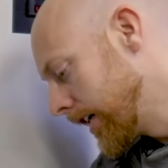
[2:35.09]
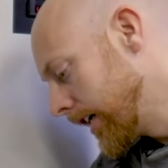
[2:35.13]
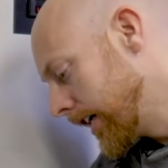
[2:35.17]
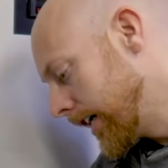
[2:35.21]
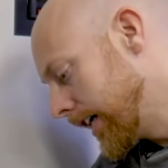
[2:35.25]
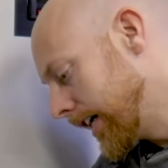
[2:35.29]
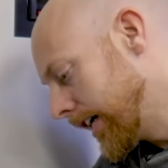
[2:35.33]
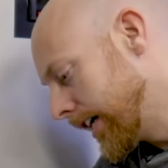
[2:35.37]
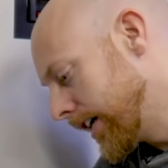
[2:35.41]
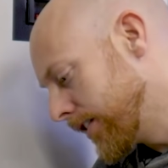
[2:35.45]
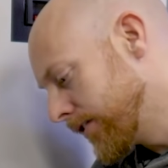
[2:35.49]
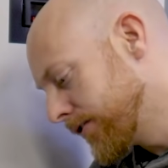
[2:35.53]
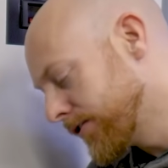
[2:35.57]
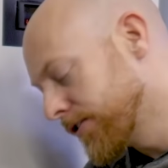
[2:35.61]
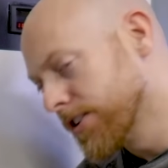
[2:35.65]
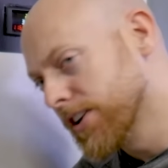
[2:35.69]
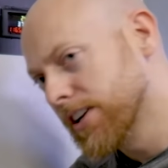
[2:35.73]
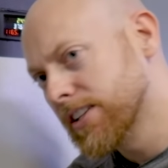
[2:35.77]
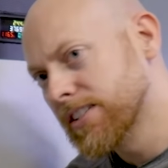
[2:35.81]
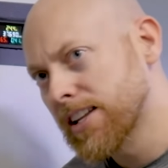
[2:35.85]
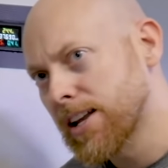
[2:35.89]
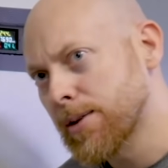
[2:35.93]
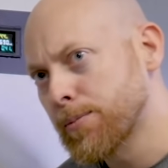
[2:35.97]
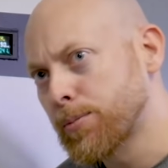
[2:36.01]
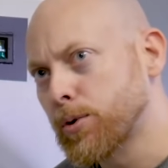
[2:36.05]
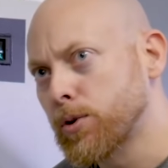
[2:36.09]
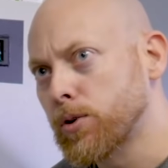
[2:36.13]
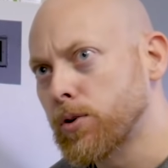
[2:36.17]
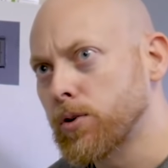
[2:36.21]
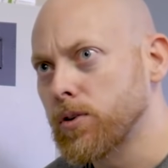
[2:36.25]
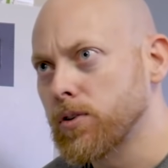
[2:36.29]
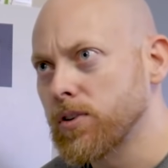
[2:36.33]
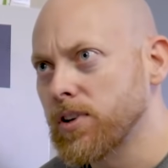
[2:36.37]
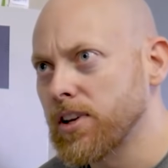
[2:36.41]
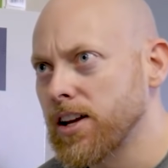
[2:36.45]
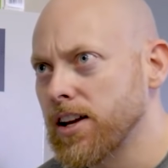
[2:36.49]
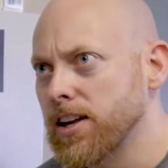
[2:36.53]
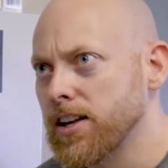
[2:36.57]
For
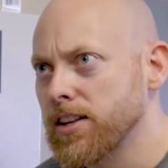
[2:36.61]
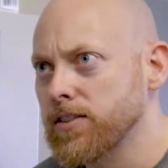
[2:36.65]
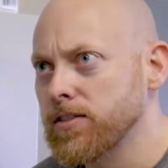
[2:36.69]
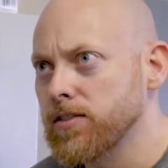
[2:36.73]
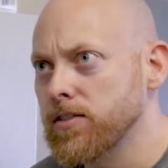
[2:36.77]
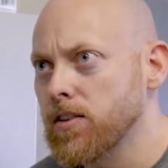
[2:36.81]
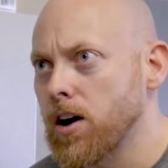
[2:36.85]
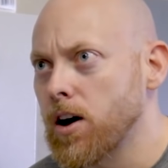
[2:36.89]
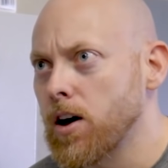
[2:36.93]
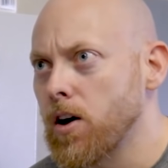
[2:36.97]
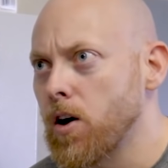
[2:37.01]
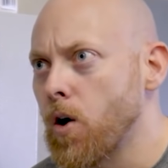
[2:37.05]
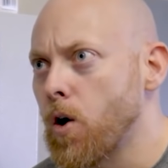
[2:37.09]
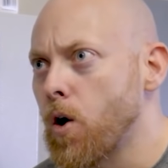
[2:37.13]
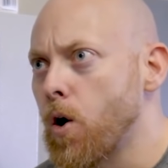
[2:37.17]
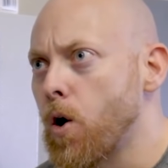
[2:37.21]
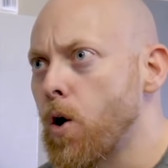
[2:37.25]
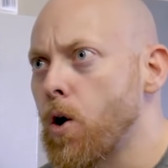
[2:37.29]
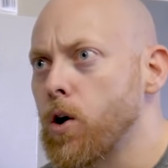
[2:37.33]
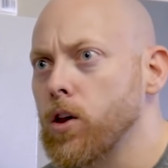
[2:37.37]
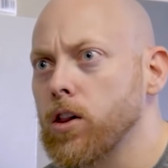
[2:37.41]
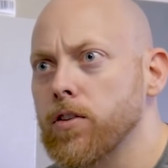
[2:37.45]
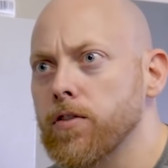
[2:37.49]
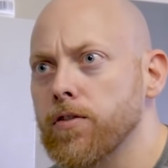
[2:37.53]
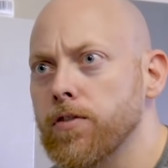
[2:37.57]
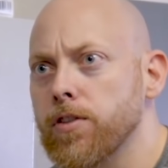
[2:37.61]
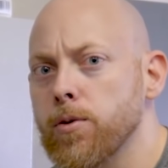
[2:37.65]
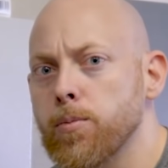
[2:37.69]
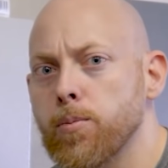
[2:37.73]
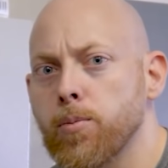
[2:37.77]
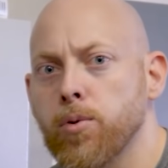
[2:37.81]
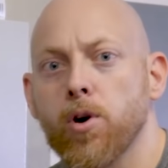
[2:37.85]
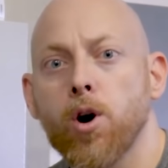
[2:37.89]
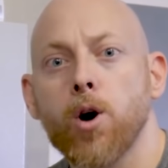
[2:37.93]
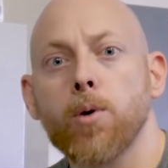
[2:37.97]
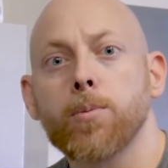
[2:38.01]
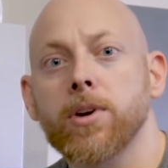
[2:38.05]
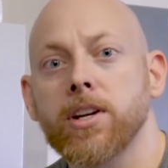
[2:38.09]
example, all of the
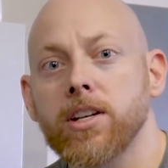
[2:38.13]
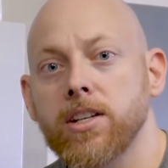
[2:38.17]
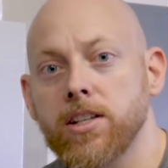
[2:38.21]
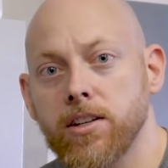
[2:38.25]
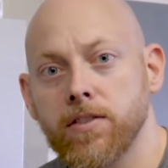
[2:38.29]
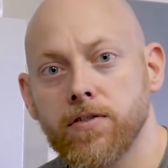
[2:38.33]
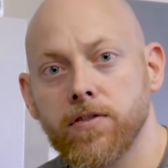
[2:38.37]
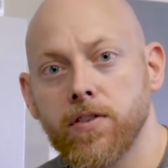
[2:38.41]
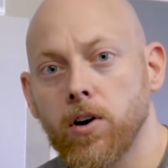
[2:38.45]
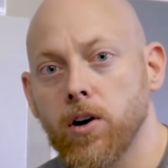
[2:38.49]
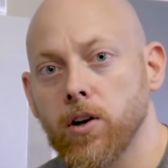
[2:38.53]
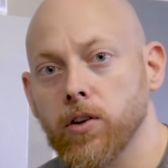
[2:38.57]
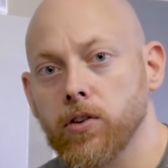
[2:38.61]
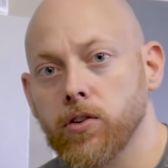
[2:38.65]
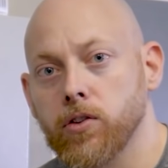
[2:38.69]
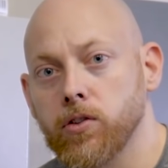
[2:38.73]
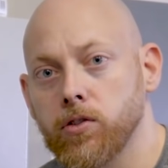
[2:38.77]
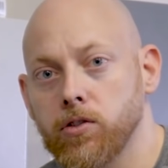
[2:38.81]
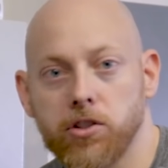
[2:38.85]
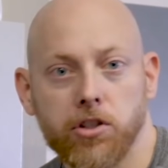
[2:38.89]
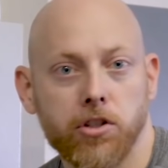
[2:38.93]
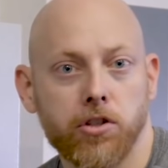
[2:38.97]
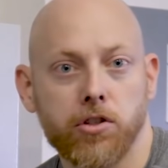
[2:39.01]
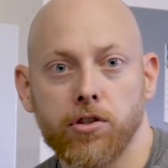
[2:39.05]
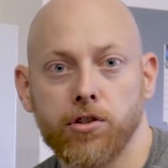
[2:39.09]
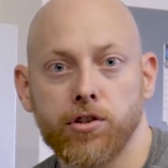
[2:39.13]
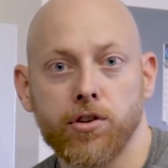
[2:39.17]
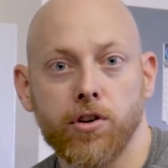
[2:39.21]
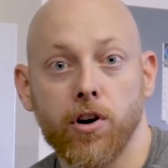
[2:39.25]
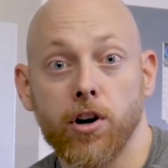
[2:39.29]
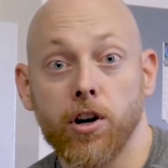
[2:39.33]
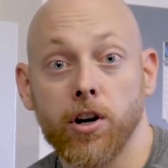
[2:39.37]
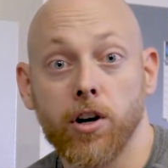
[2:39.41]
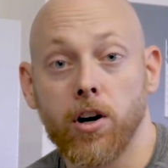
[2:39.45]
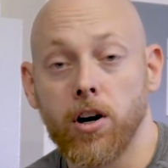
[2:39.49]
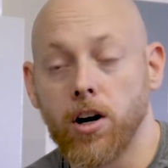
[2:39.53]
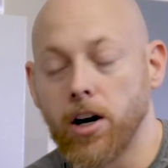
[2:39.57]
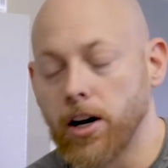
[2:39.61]
probing defaults just
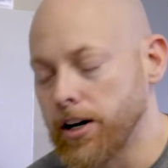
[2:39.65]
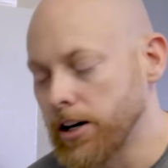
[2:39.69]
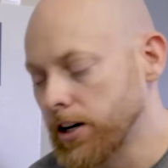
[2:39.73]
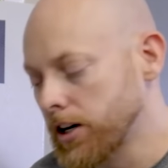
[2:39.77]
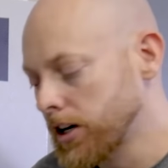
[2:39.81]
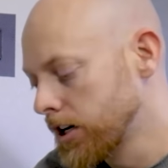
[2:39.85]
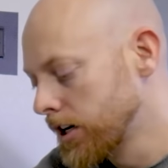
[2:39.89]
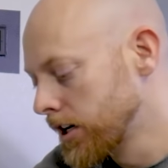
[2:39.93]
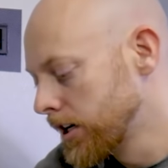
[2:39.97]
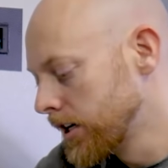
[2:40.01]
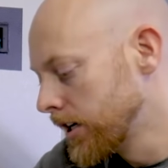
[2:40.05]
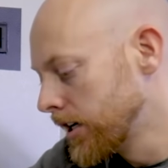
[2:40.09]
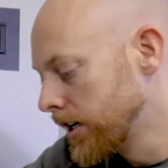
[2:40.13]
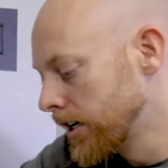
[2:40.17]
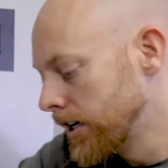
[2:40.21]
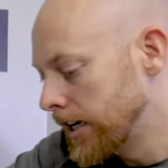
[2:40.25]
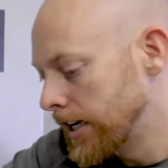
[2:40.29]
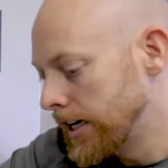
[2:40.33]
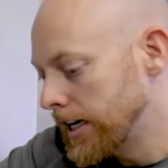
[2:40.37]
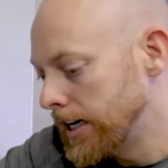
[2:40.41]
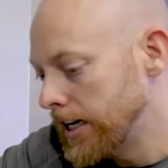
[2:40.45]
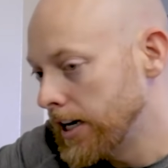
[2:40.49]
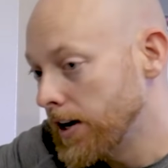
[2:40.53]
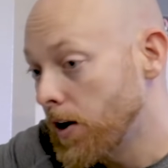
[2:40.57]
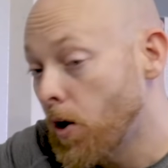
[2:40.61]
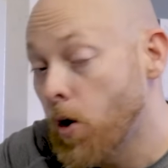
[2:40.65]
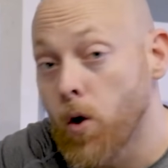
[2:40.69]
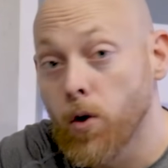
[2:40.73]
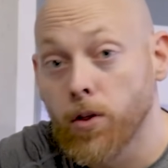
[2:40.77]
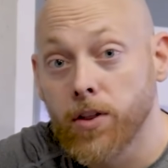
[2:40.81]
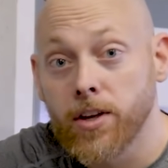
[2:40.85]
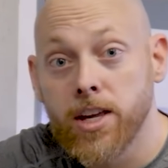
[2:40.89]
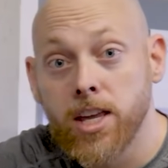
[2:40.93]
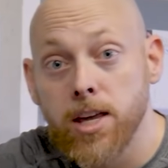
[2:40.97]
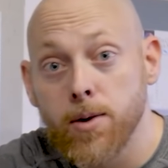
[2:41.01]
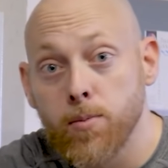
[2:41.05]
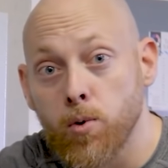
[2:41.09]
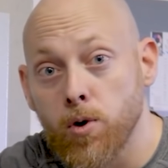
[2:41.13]
are gone. All the
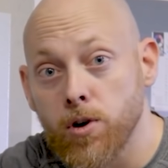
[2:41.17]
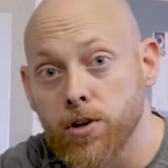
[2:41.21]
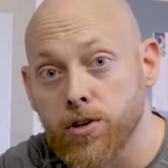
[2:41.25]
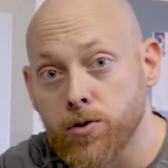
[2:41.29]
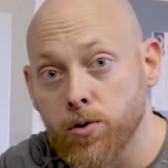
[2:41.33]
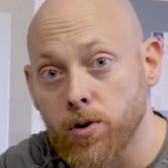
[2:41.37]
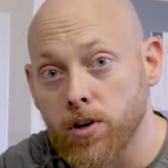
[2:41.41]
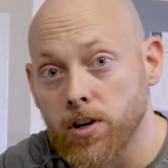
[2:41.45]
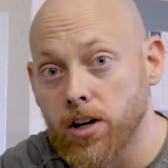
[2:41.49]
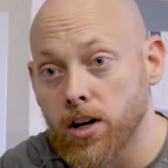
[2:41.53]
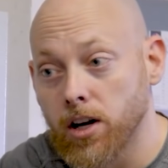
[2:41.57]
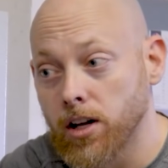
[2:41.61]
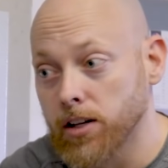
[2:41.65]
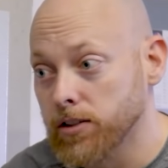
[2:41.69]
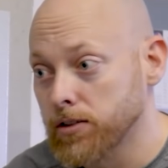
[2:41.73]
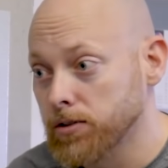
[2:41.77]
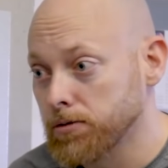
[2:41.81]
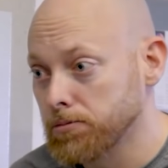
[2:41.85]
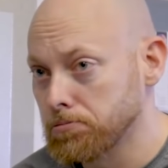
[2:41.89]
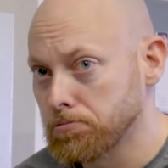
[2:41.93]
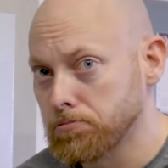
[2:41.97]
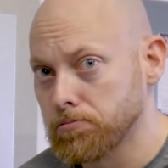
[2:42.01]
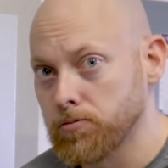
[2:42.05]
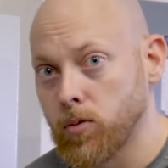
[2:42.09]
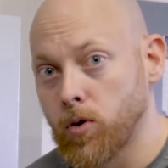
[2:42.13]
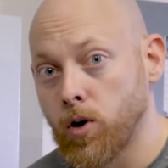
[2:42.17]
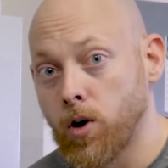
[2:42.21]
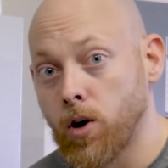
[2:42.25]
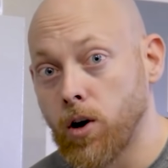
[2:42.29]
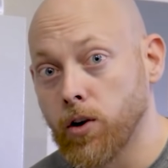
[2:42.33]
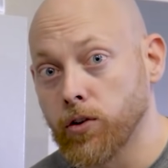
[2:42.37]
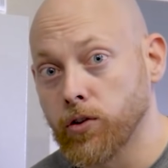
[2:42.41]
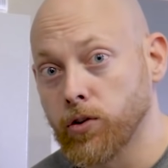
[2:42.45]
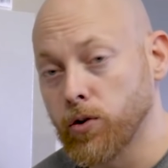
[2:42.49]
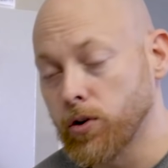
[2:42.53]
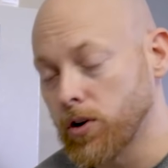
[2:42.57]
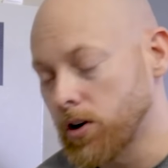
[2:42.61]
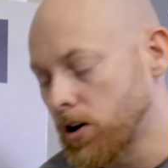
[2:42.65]
keyboard shortcuts,
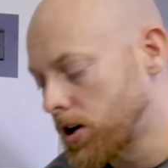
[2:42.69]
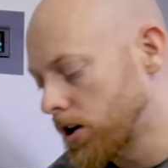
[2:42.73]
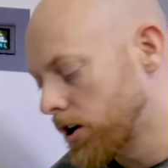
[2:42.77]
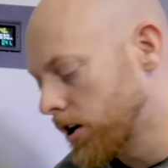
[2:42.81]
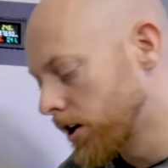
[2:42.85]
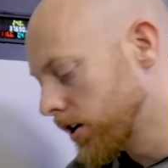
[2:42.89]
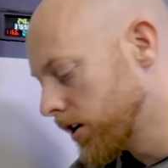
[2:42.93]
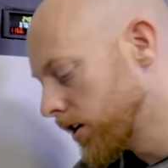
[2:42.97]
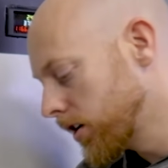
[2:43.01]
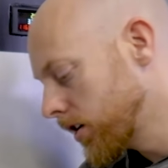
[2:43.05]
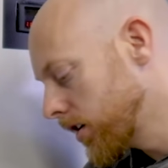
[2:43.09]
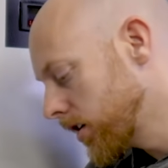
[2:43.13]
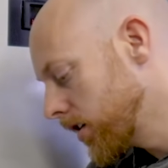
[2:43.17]
also gone.